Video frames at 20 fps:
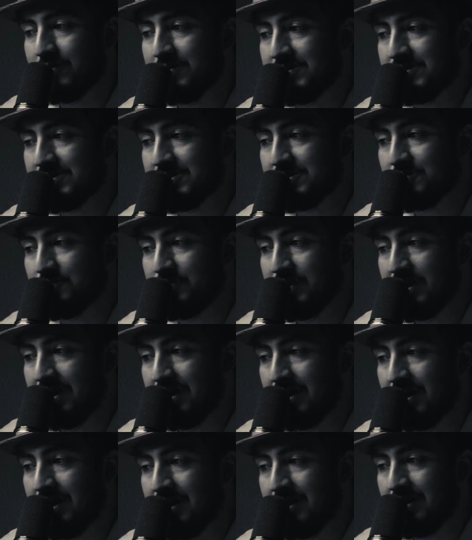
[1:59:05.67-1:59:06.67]
just to
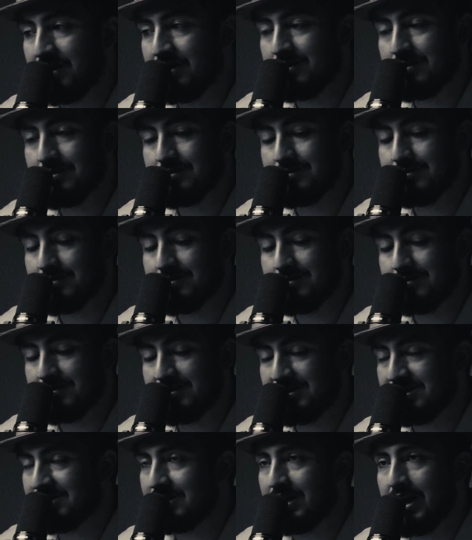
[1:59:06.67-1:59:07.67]
be
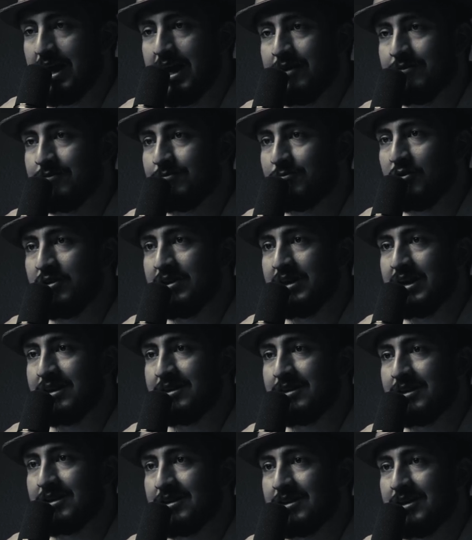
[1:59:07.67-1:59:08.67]
just alive more than
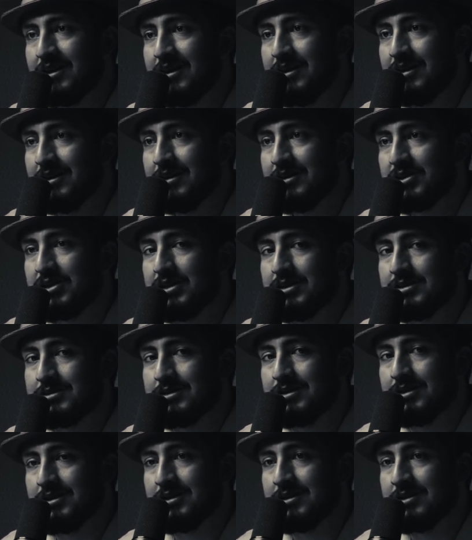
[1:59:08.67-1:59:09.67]
anything, because
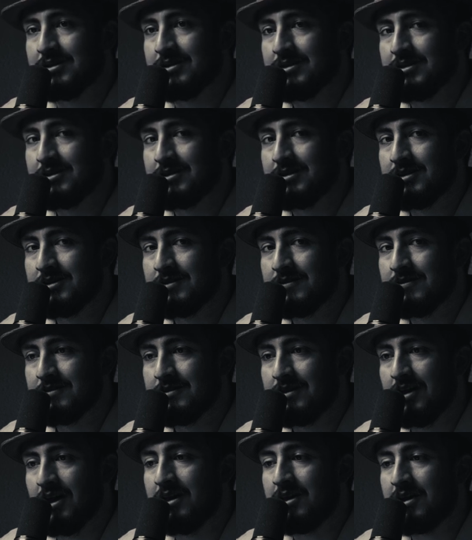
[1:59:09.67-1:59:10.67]
a
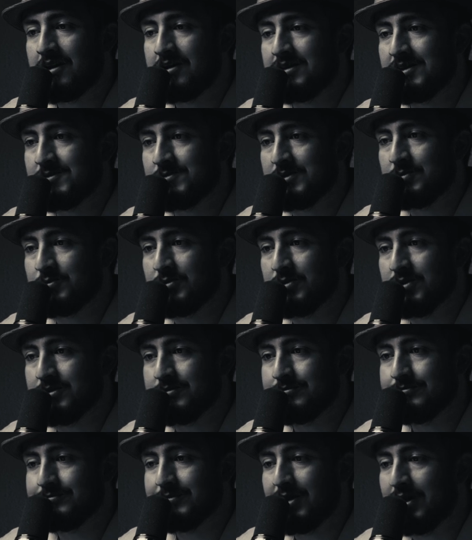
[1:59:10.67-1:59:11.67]
lot of these
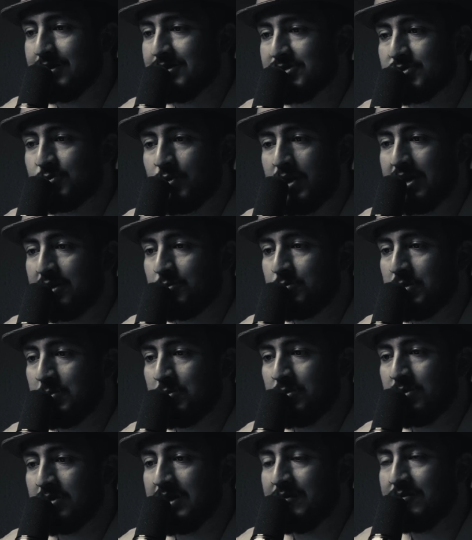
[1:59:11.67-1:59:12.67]
people are just regular
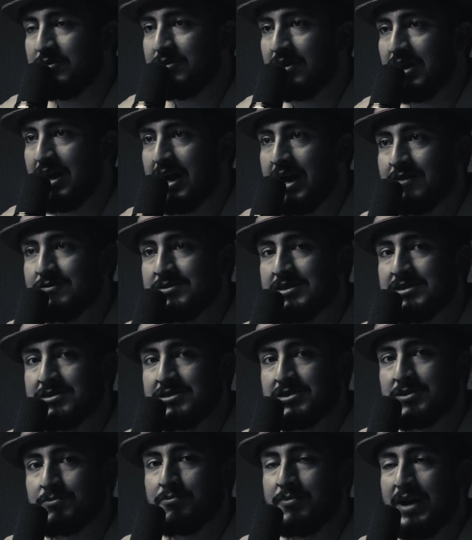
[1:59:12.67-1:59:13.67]
people living their lives, and
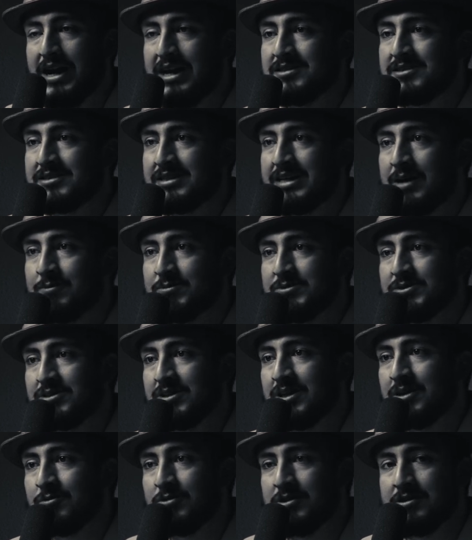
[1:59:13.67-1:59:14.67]
some bad shit happens to
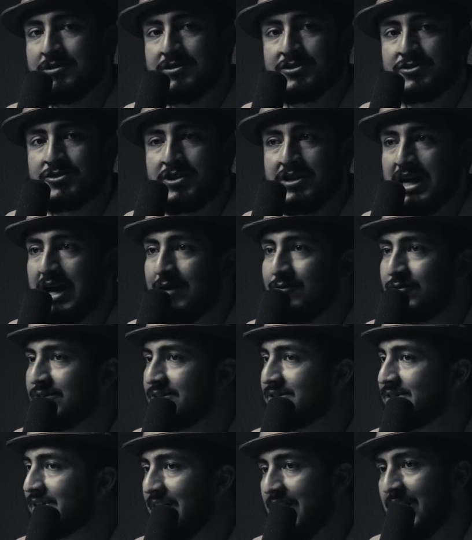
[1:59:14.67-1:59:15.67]
them when they're just trying to have a
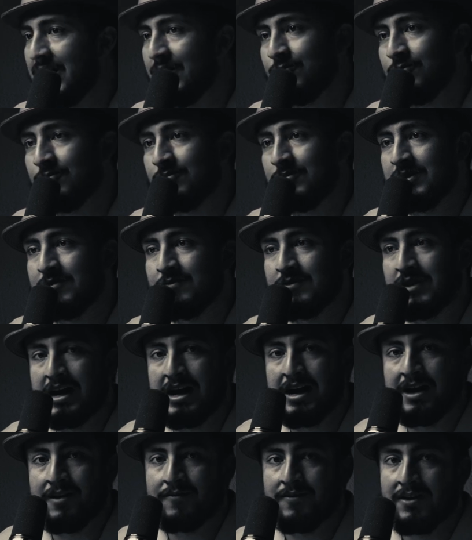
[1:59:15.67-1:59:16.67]
good time, live
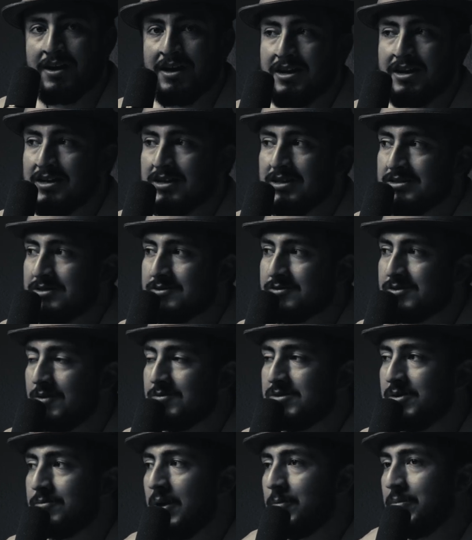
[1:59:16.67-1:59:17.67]
life.
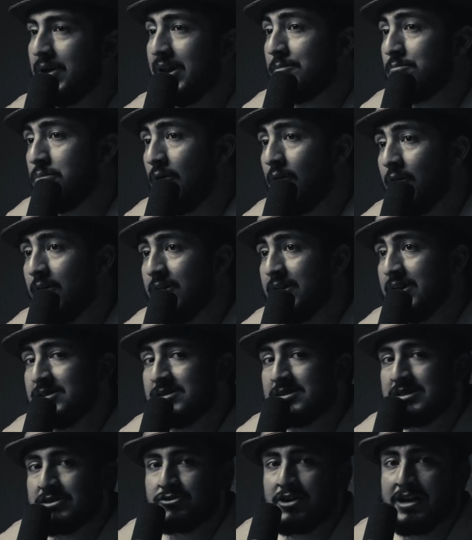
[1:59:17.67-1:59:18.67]
Sometimes they might be at a party
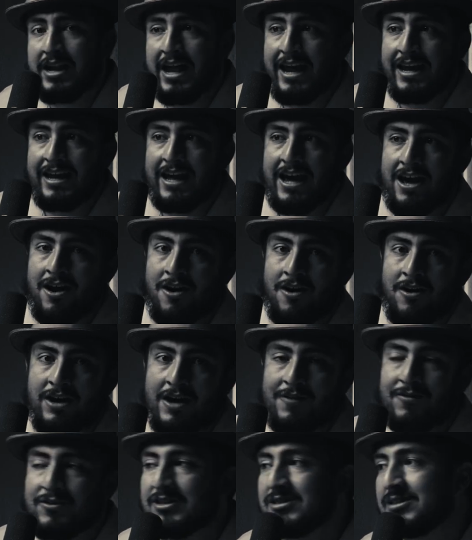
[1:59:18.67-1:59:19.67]
just trying to hang out,
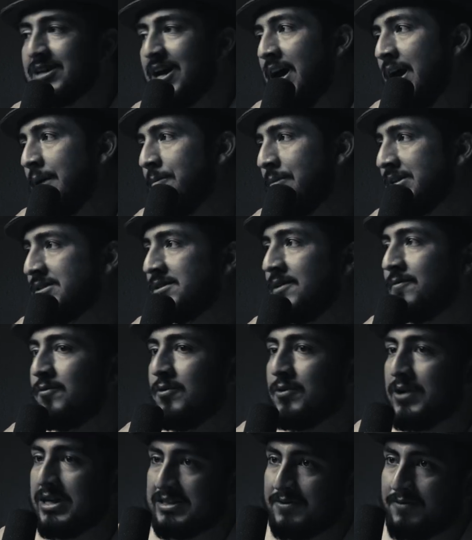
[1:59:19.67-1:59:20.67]
have a good time, and some
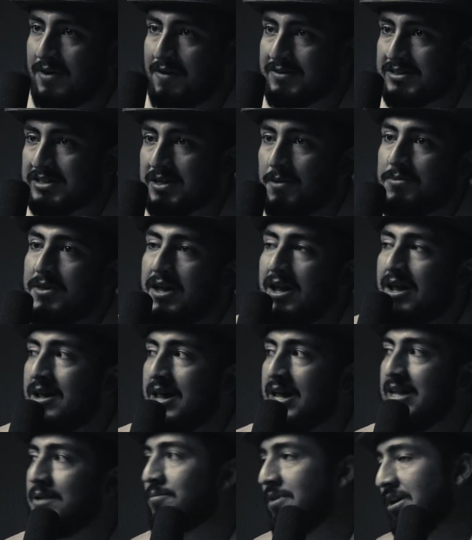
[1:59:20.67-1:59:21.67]
fool gets involved in something and they
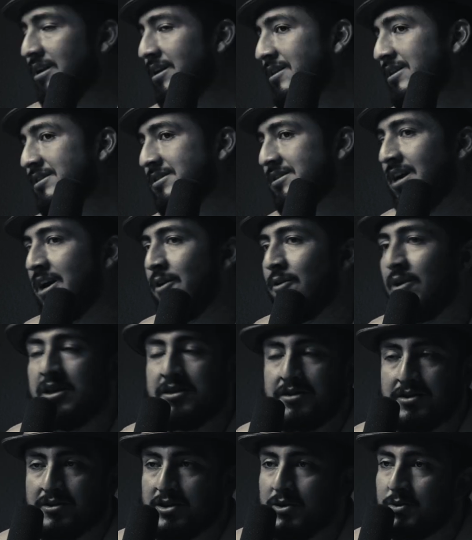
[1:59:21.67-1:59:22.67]
end up killing this guy who had
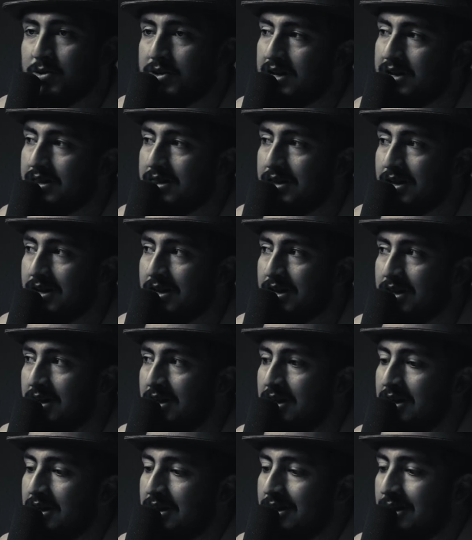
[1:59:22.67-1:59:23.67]
nothing to do with anything.
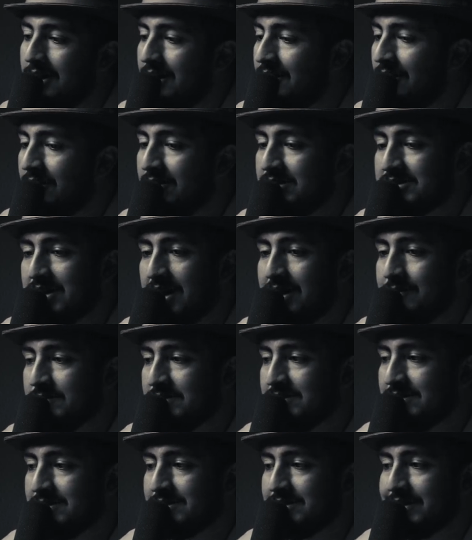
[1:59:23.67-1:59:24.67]
A lot of the time
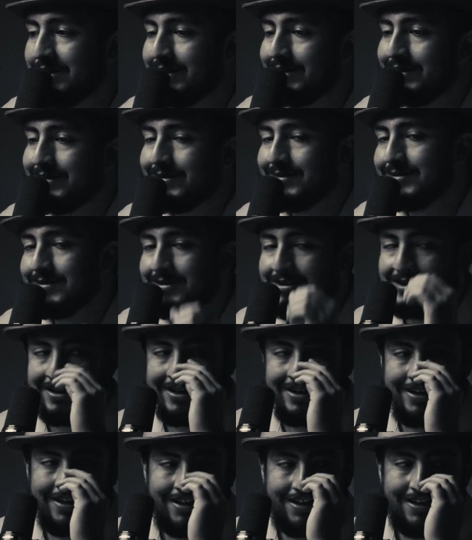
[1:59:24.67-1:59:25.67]
it's just like
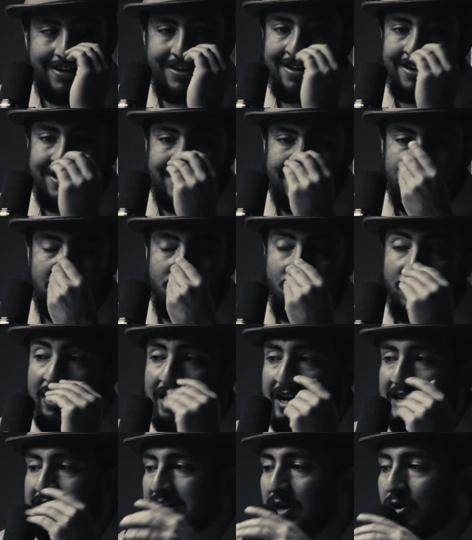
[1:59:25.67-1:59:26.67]
you
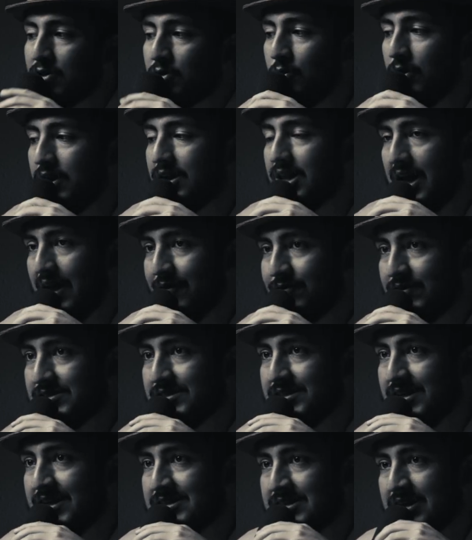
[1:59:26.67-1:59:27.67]
realize how quick life can
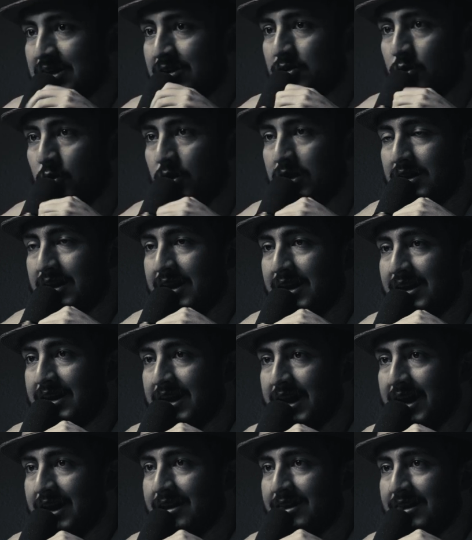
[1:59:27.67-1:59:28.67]
change and how quickly it can
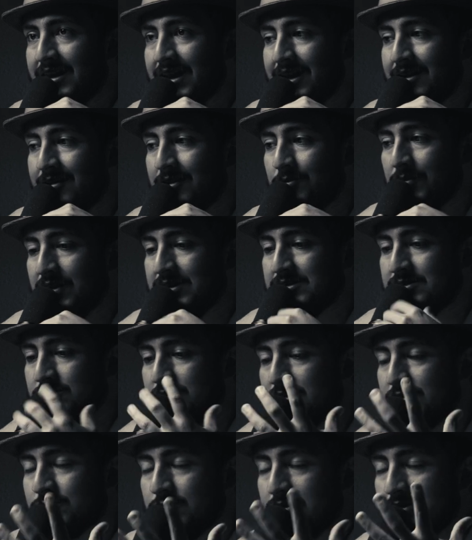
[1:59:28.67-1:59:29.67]
end, that it makes you
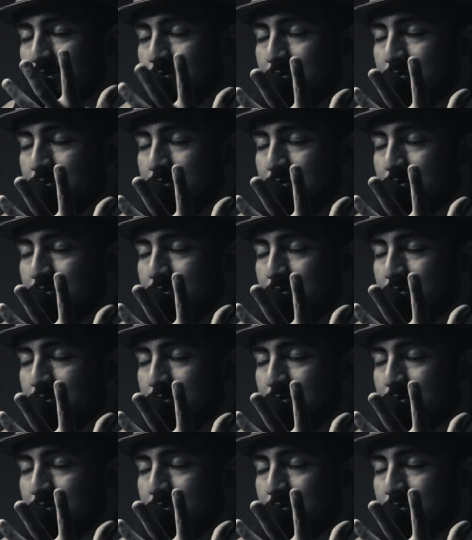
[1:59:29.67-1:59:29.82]
just want to